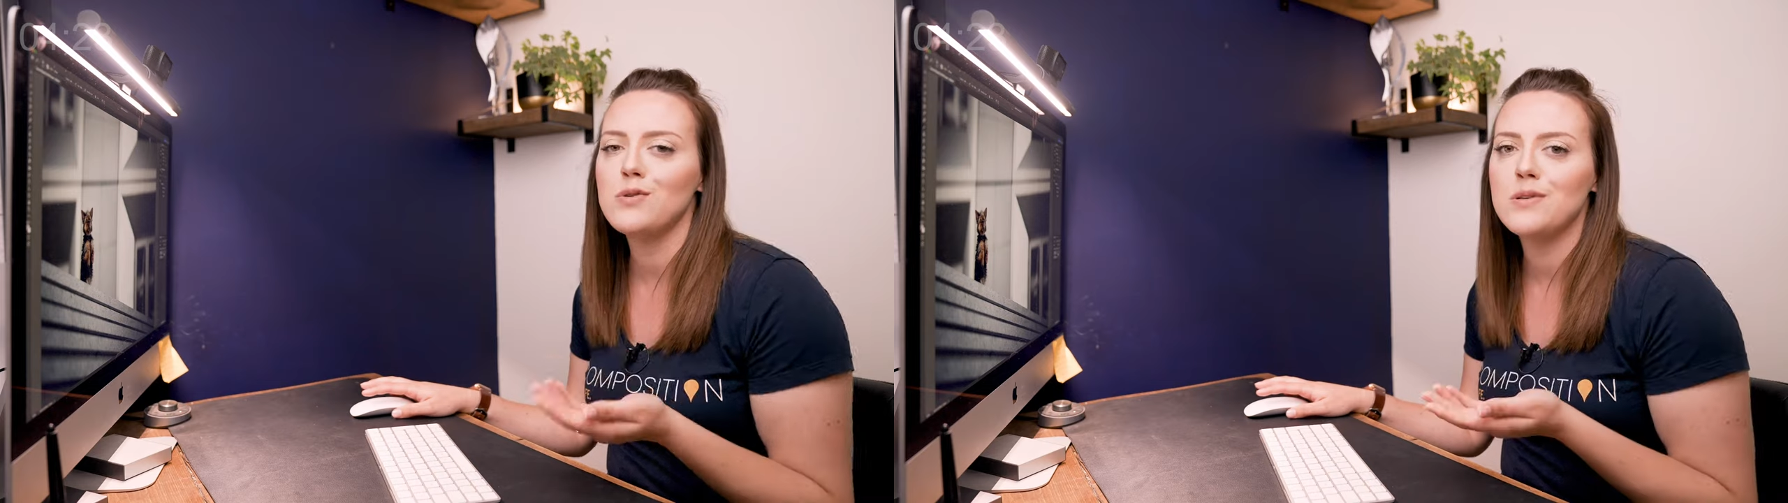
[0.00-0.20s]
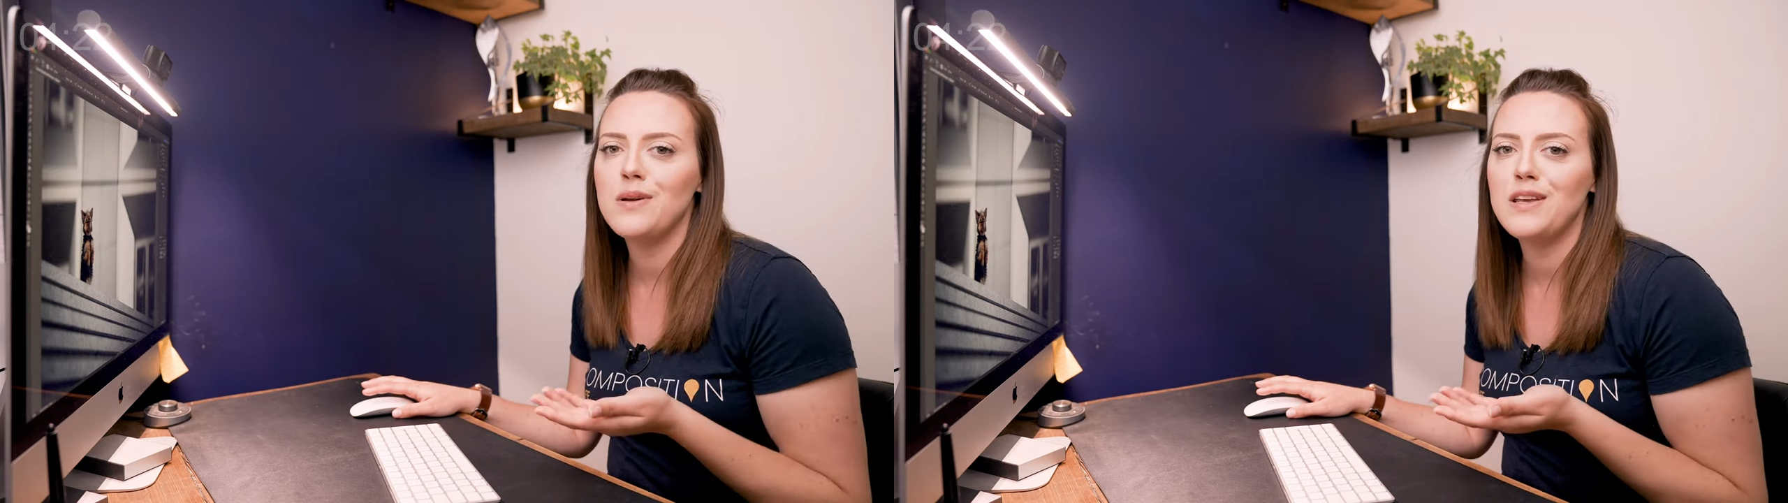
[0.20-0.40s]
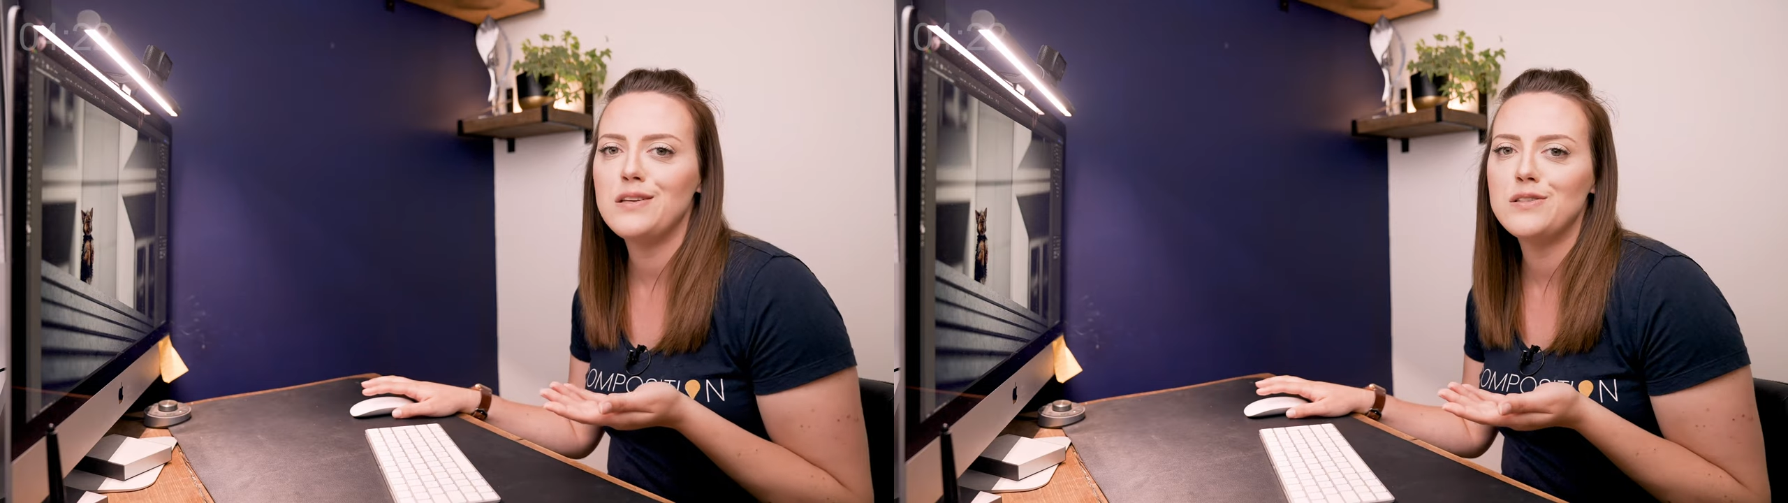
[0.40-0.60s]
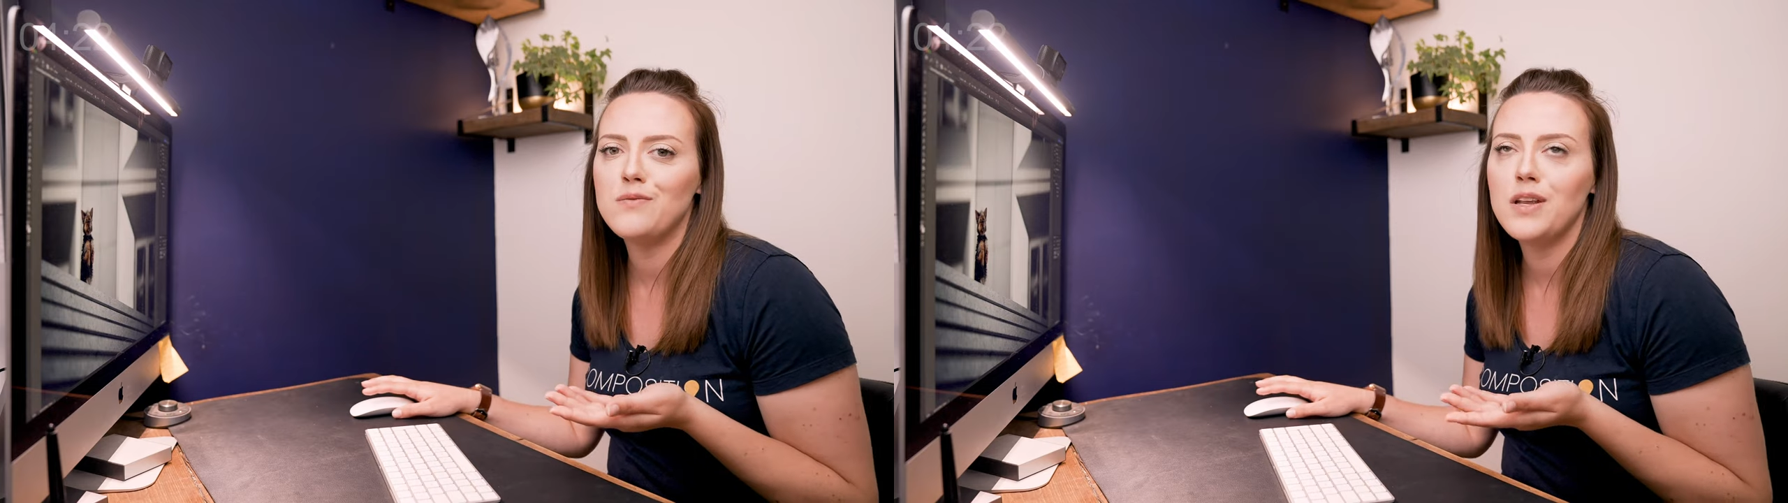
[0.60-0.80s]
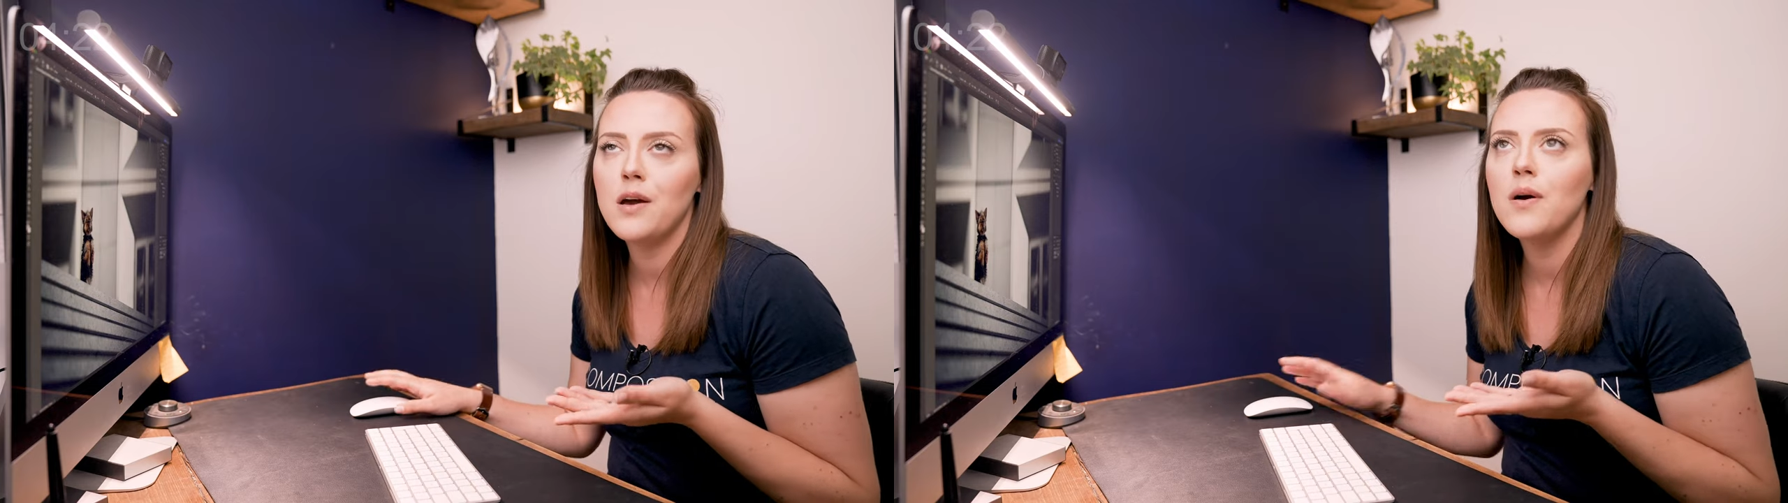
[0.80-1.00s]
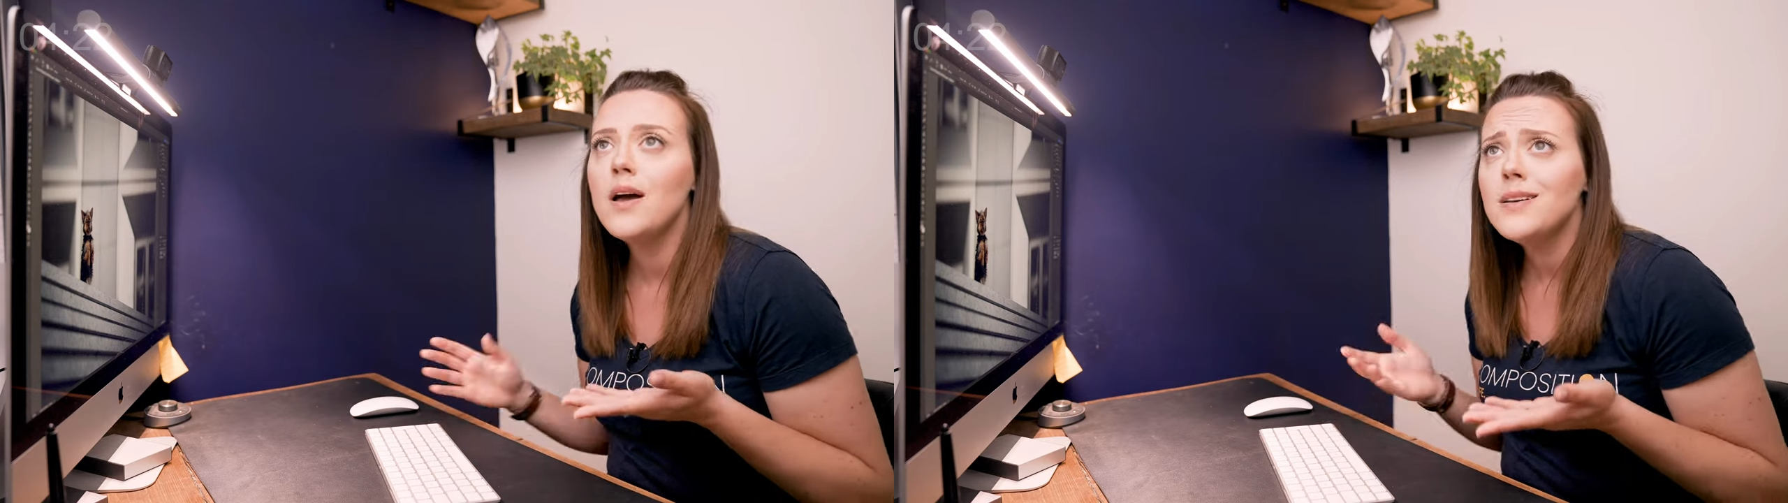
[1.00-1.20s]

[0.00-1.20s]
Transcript: also in a YouTube video,